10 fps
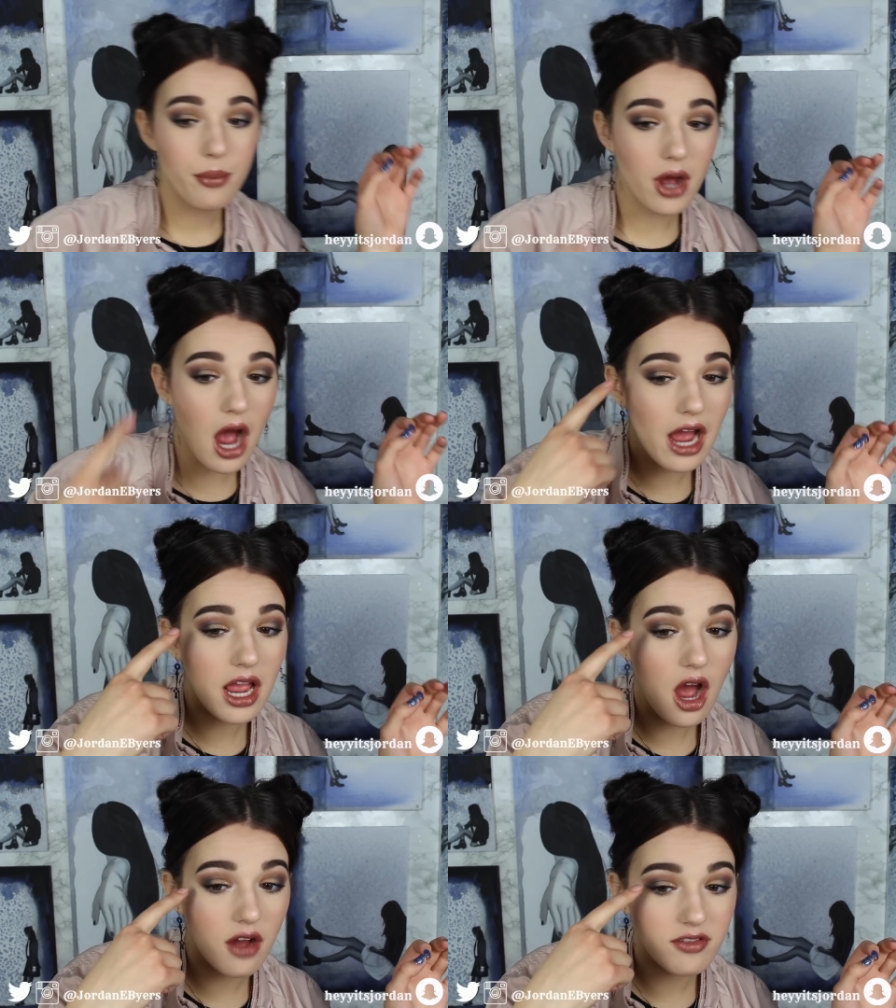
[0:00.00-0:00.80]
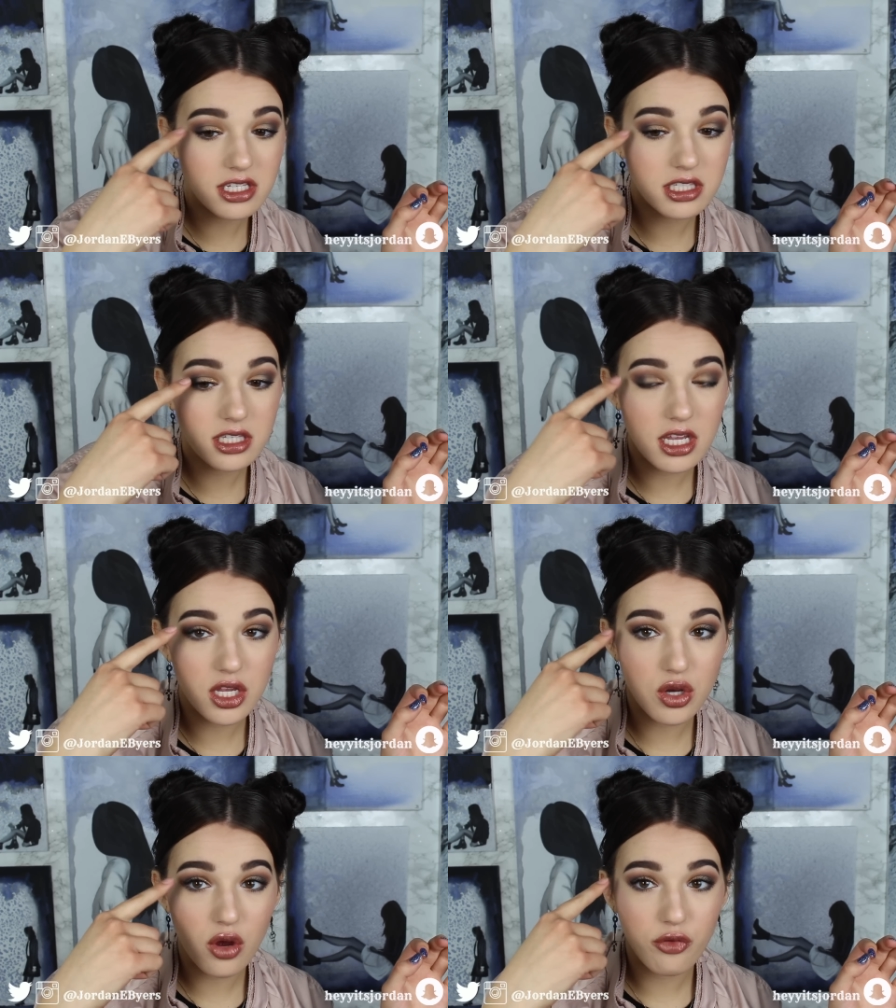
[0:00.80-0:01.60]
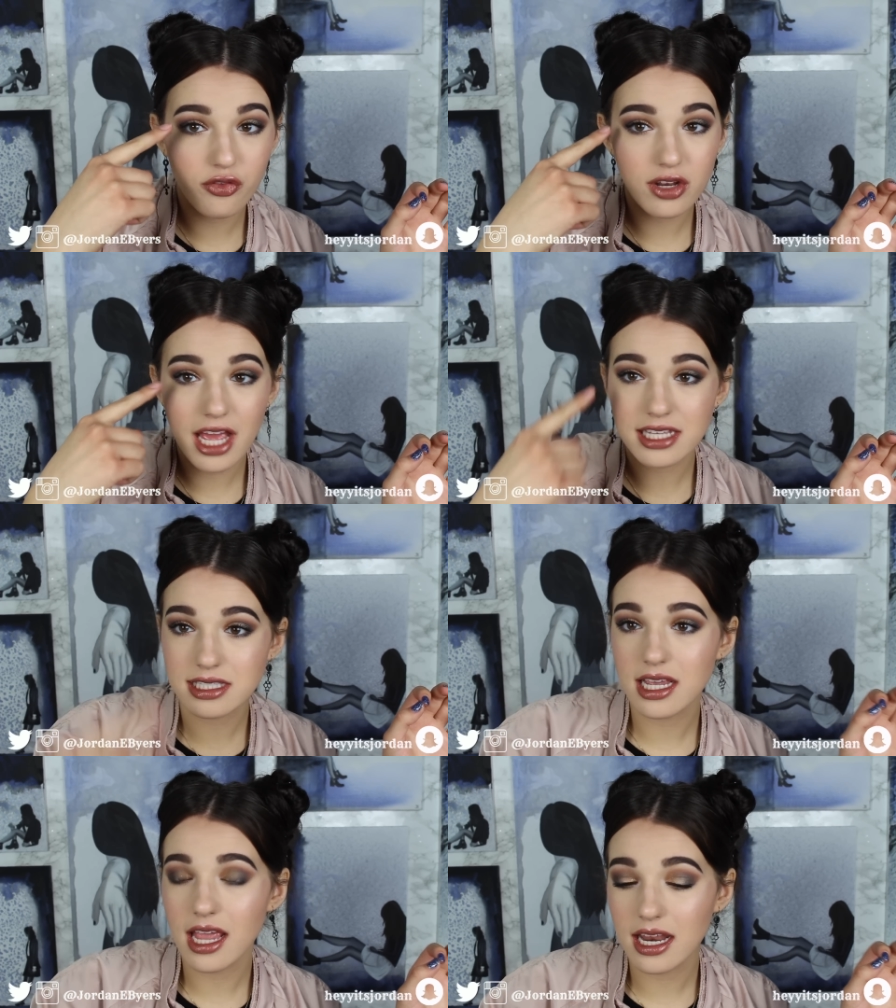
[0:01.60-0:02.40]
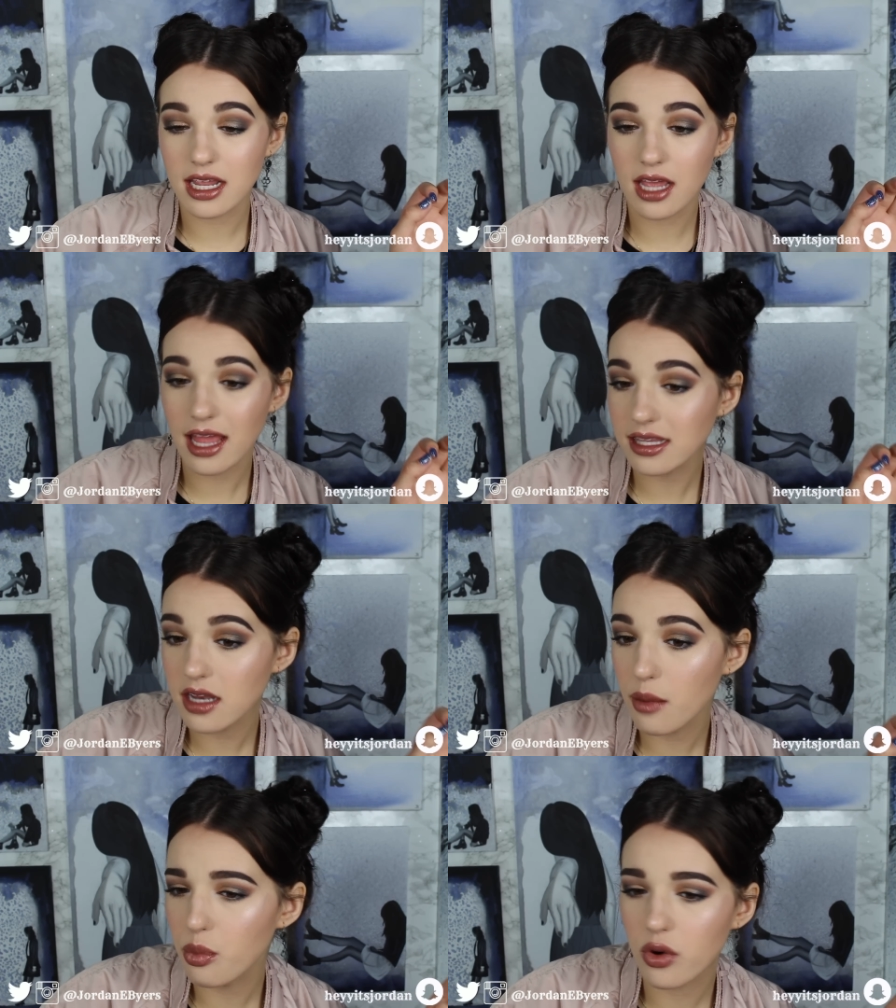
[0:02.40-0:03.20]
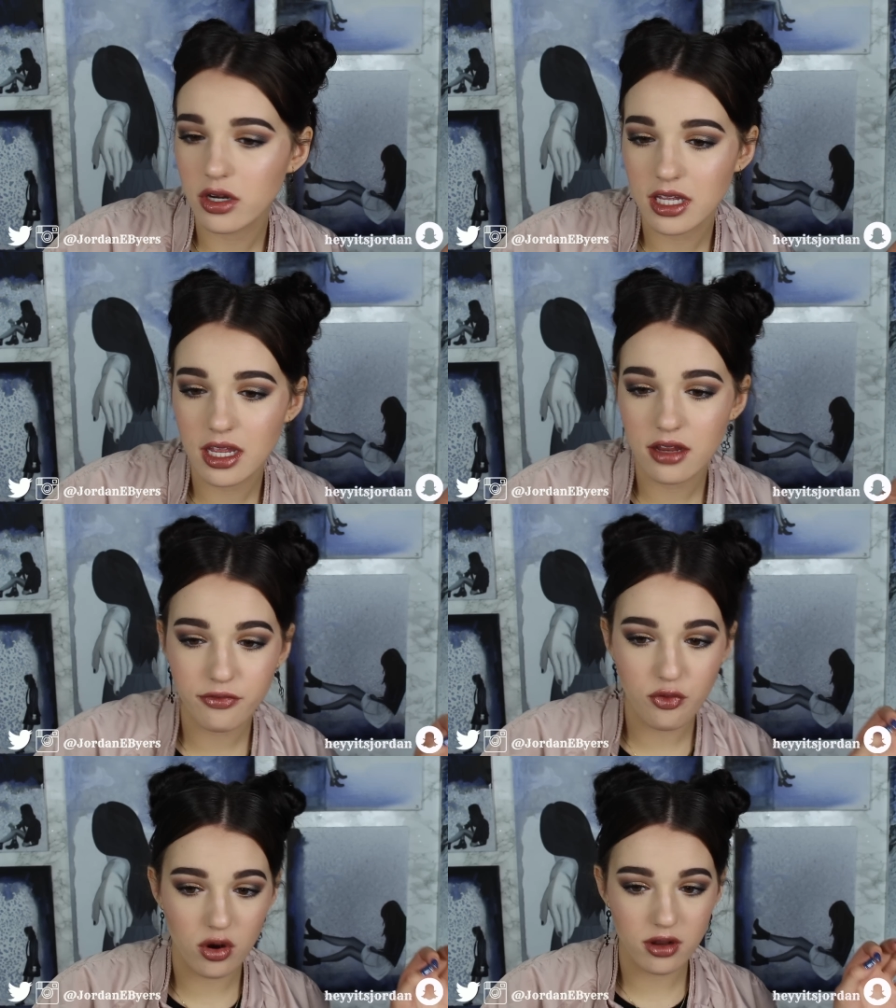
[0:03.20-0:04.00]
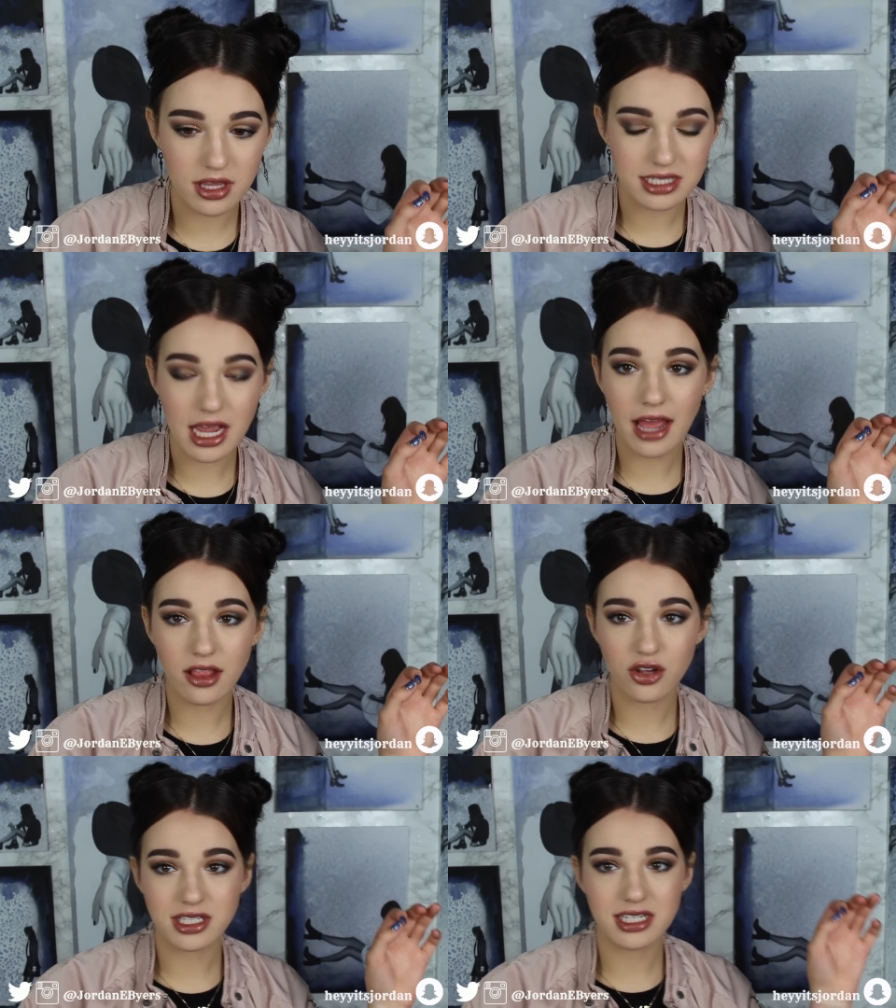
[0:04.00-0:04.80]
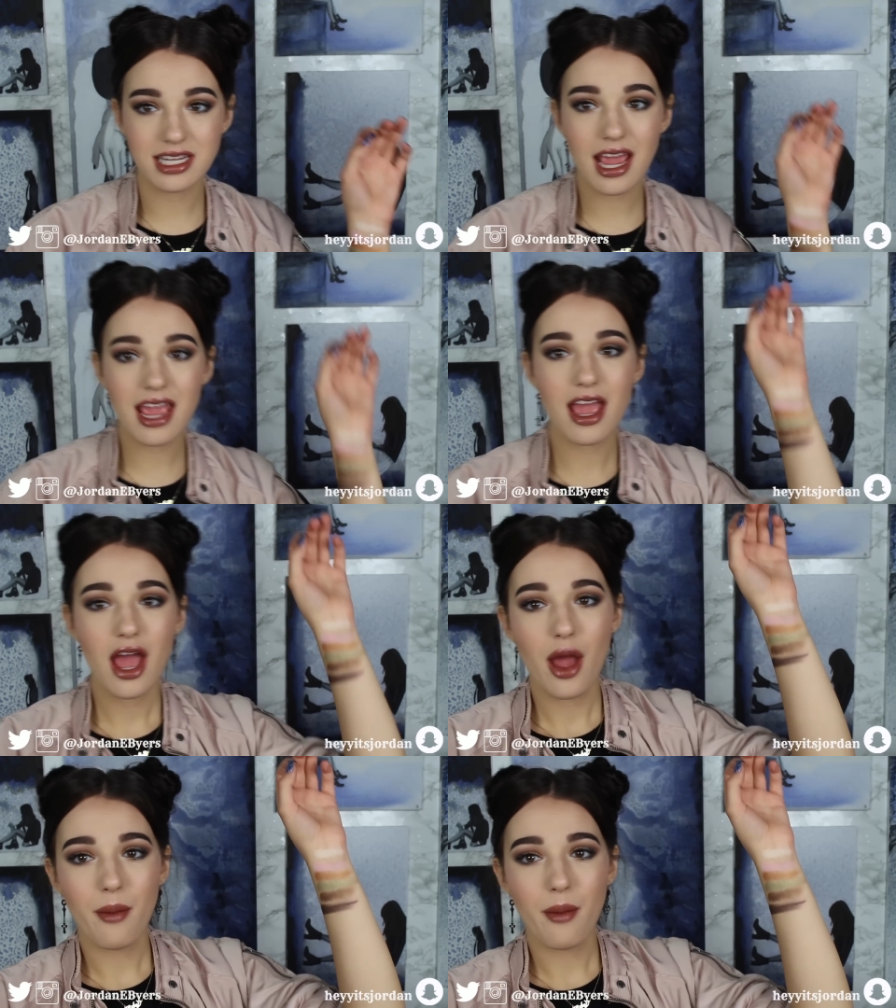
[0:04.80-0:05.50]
but I obviously, you know, finessed it, and it ended up working for this eye look today.